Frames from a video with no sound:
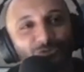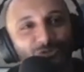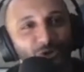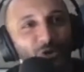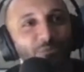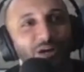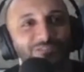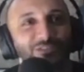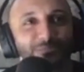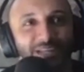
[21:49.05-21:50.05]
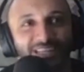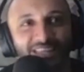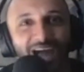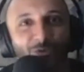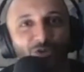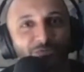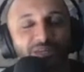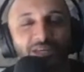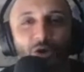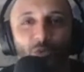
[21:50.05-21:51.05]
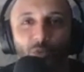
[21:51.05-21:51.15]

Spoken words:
you so much for spending the hour with me.